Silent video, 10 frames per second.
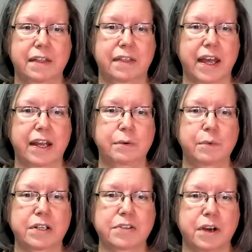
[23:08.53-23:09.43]
then
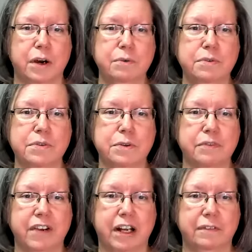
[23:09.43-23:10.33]
one's own
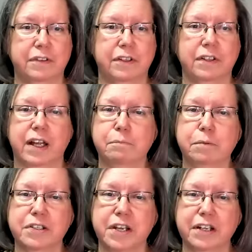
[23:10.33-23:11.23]
survival and
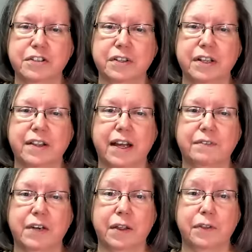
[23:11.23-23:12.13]
potentially that
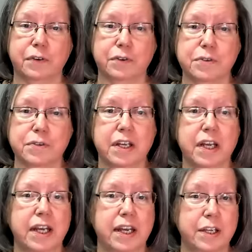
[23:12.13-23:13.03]
of others
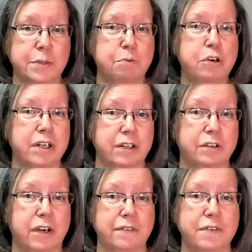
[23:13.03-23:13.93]
is put at
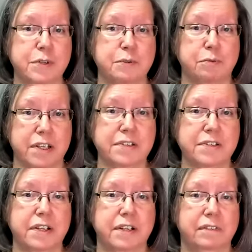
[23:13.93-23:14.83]
gravest
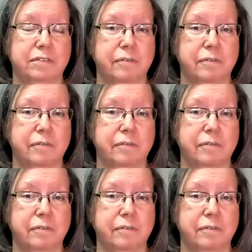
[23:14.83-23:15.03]
risk.